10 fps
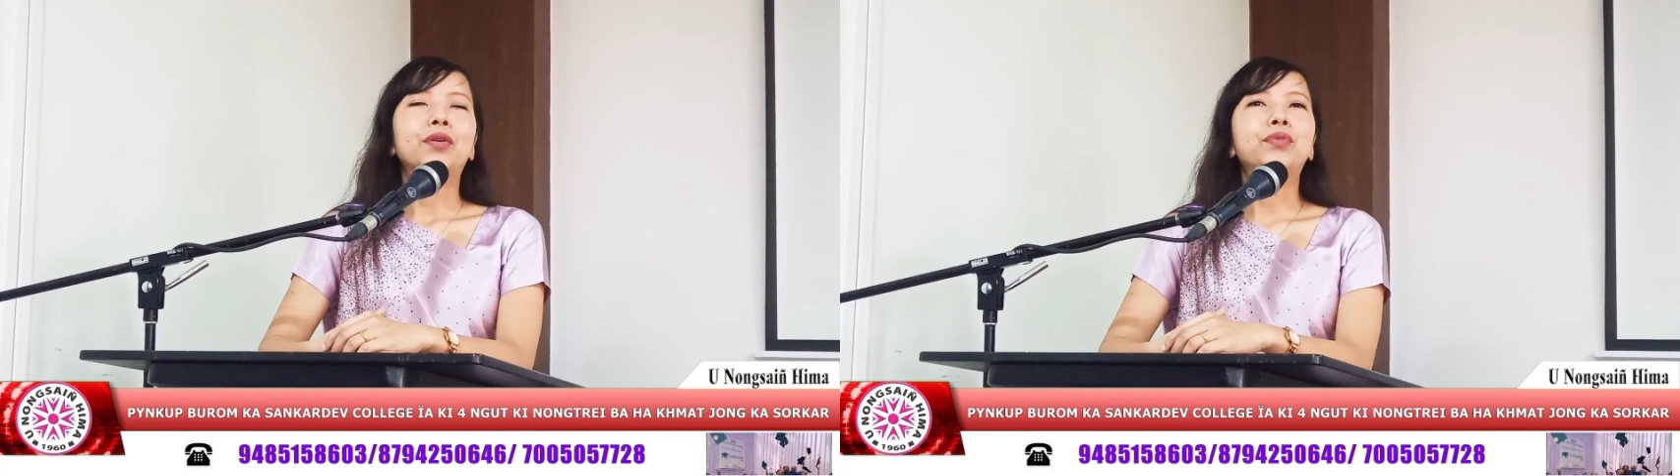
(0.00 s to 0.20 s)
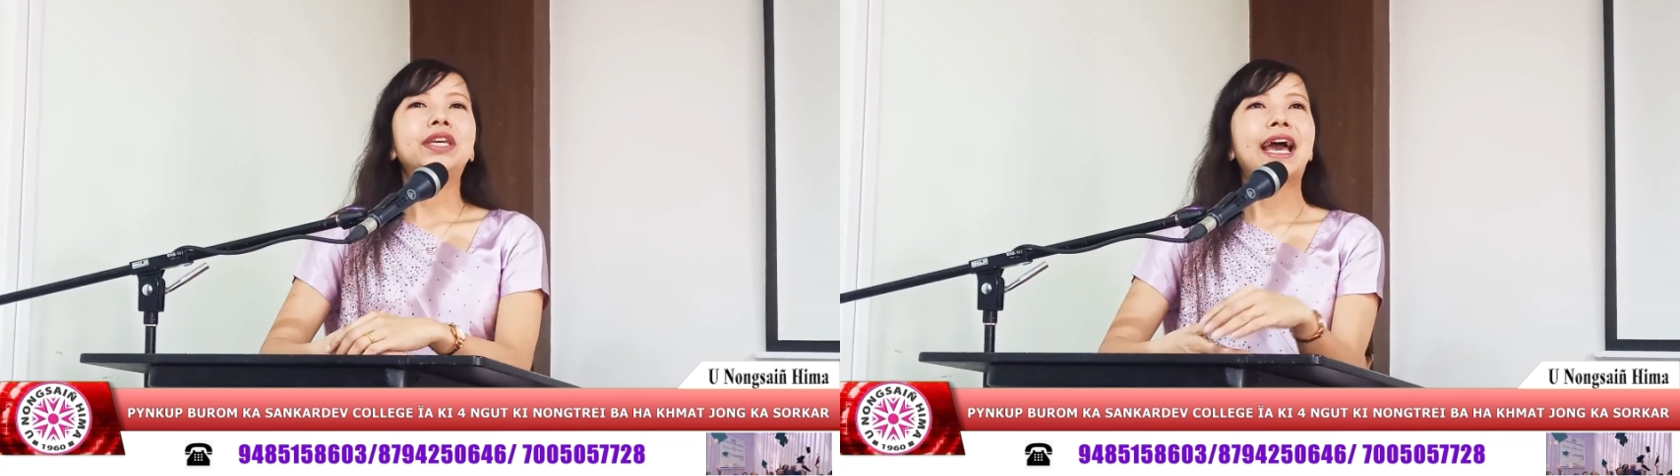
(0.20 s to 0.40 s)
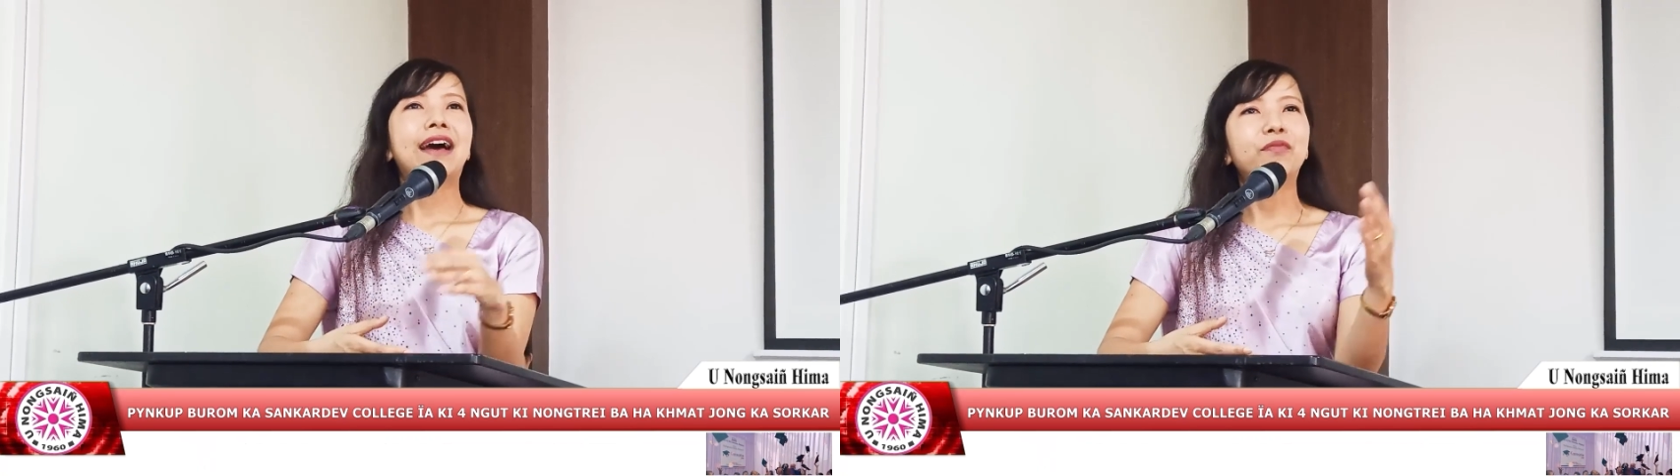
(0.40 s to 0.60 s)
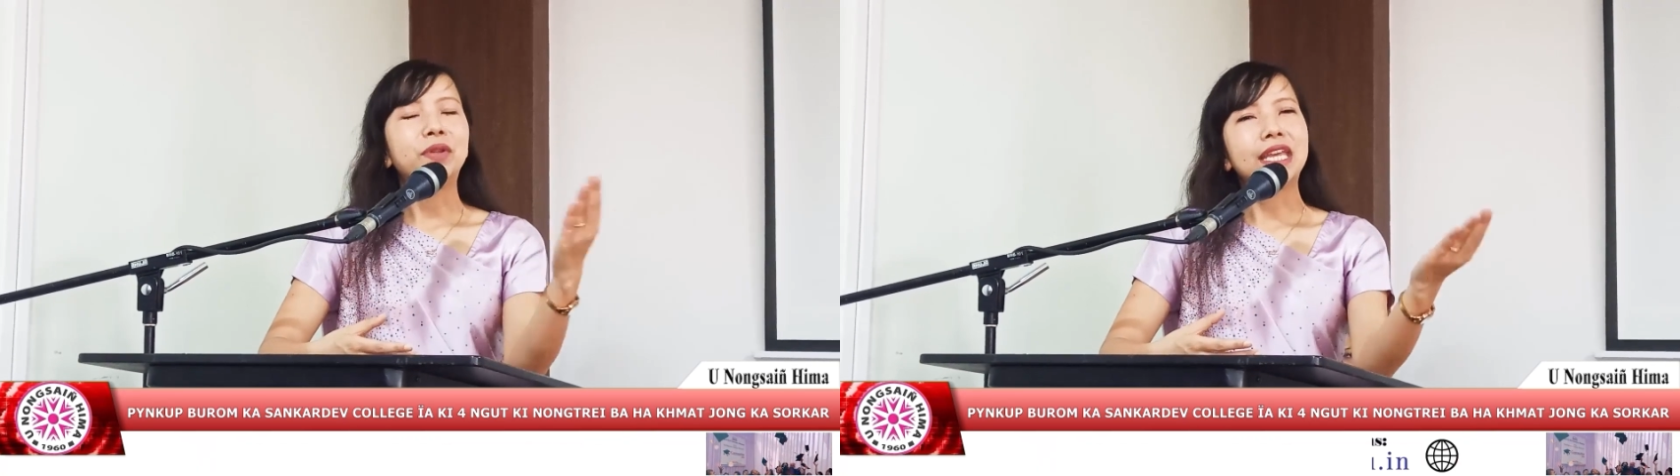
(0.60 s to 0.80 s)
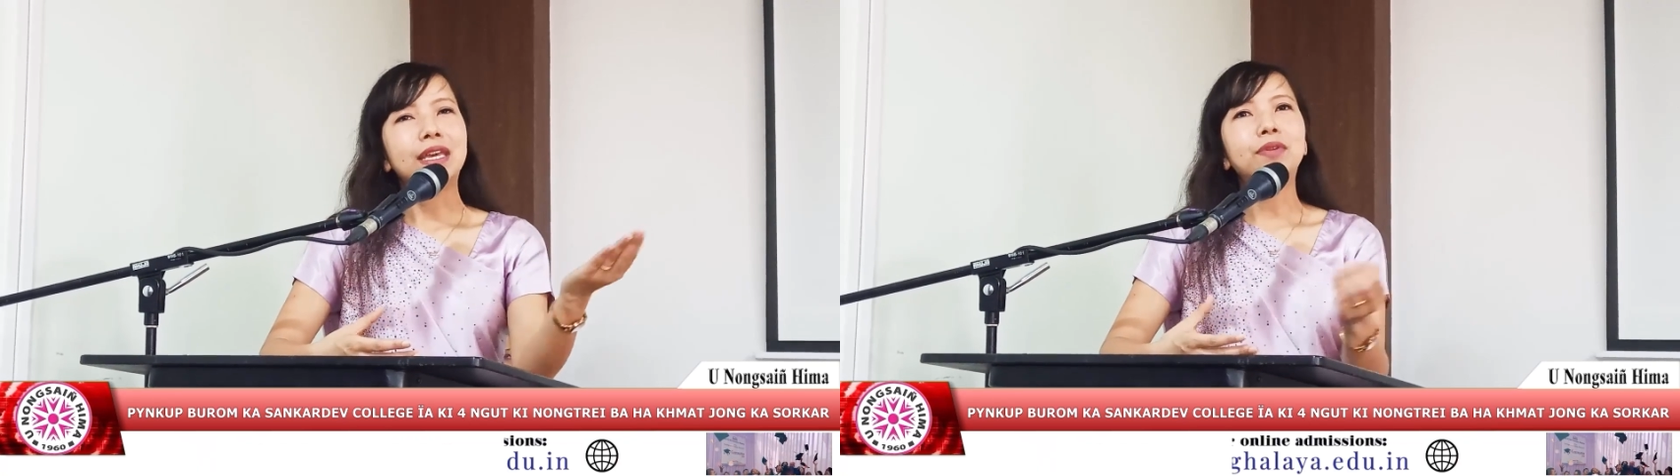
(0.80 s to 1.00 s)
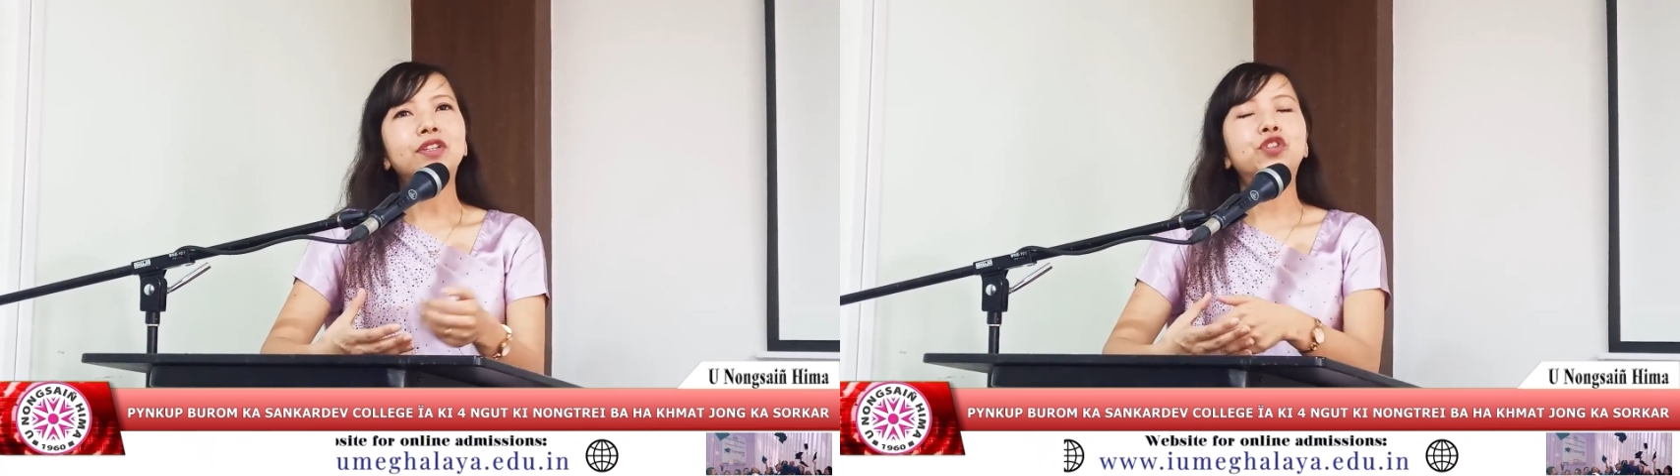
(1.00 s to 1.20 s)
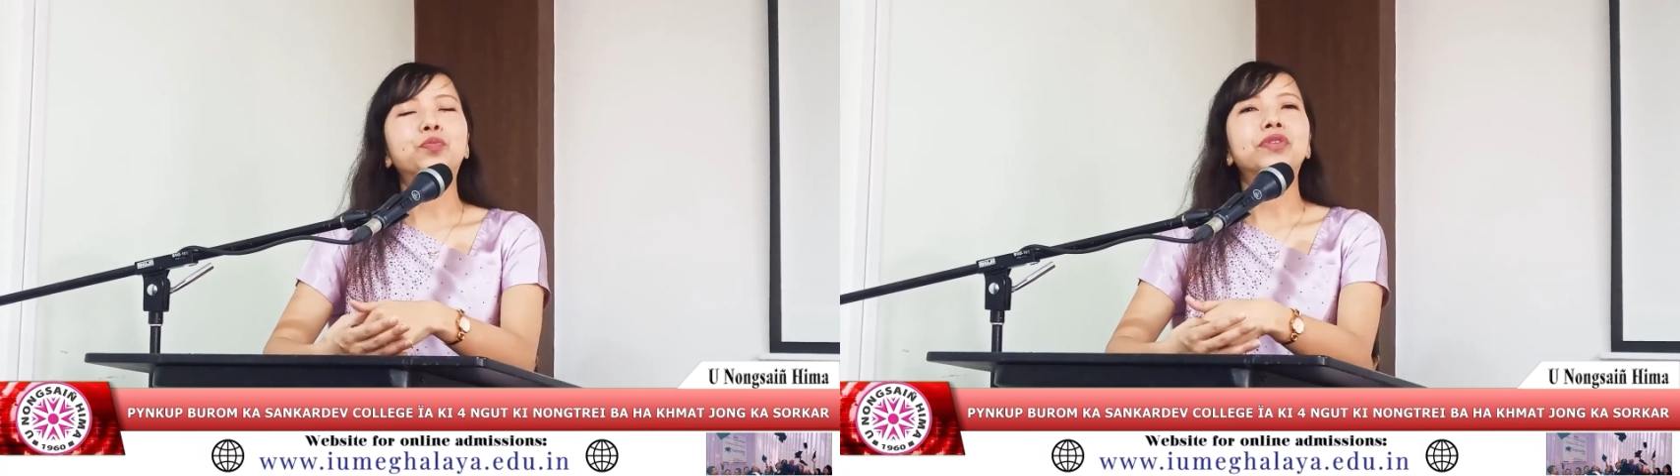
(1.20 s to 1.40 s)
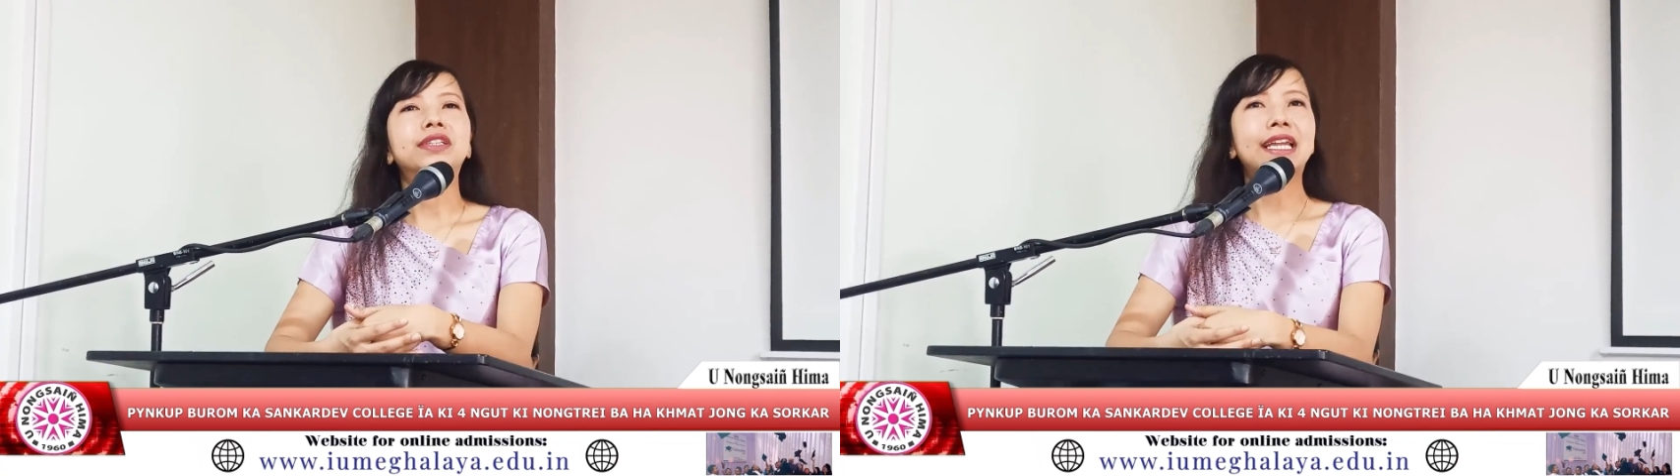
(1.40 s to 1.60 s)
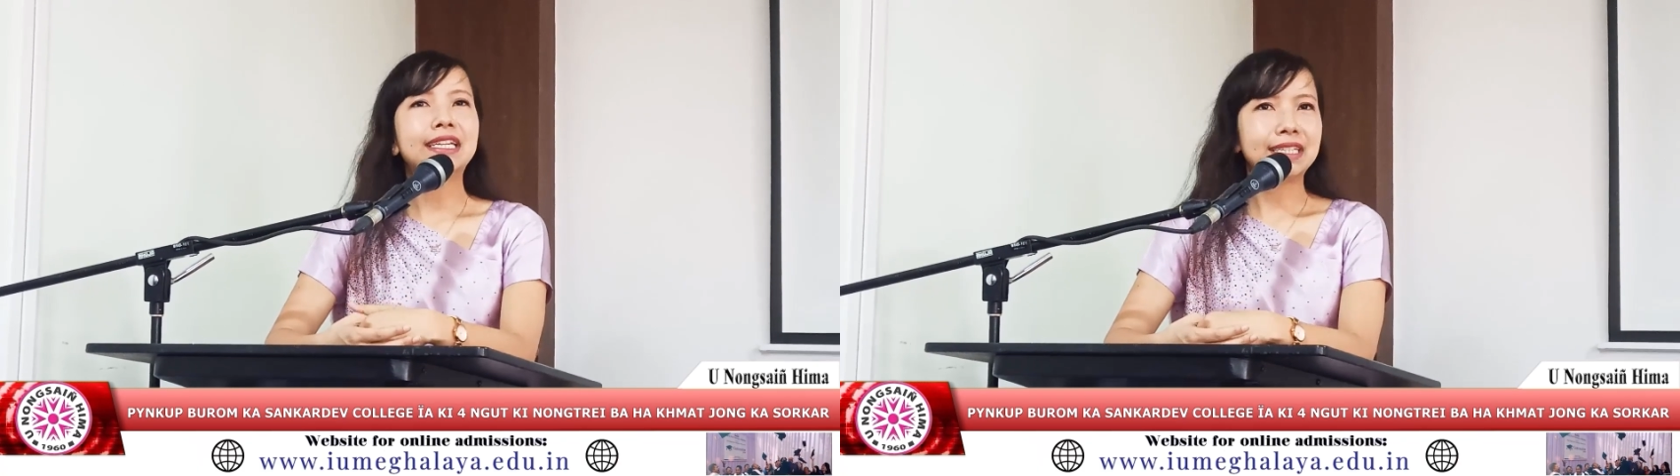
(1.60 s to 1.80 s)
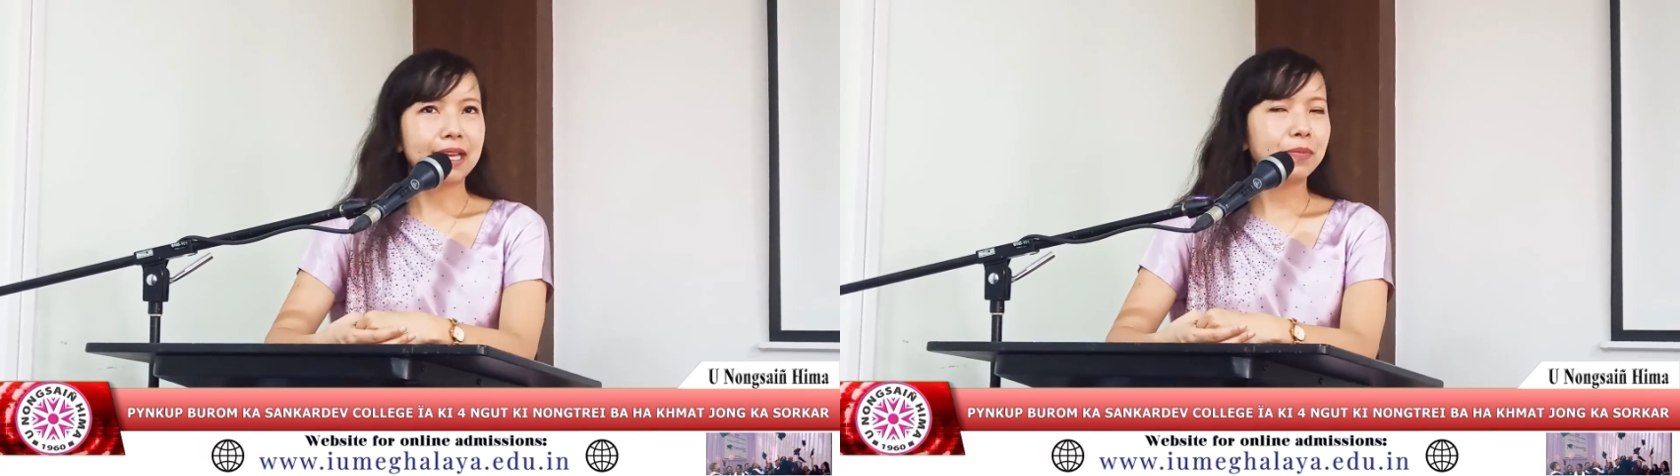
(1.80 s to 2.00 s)
We have been able to
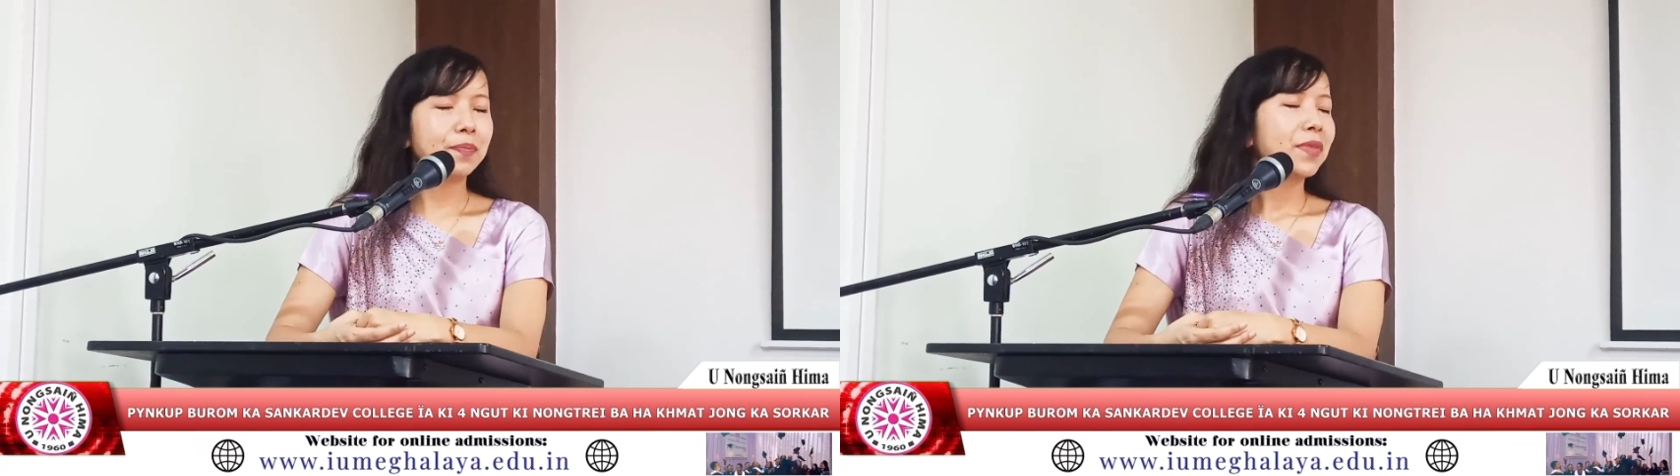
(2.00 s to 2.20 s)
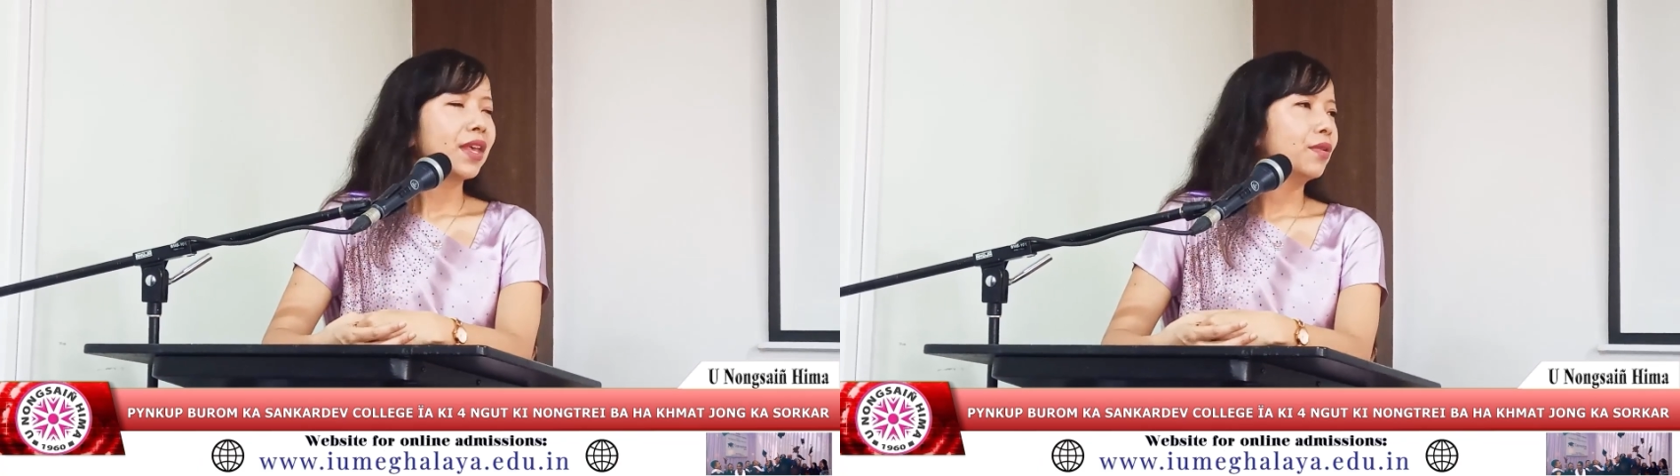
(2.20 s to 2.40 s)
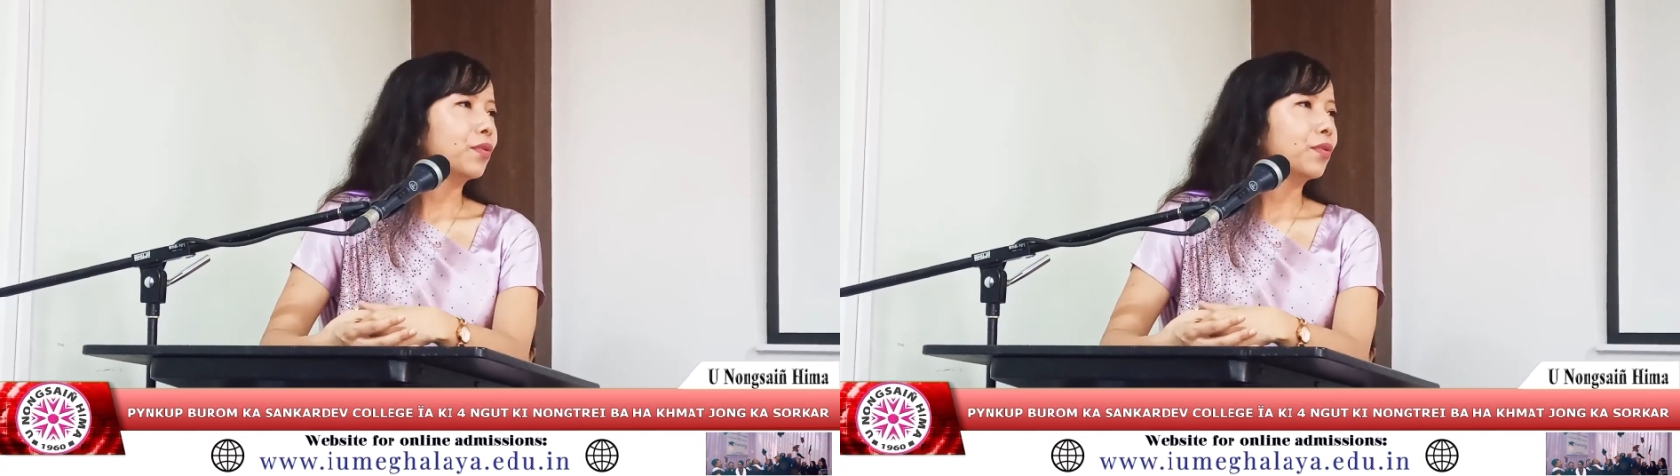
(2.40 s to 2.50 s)
present them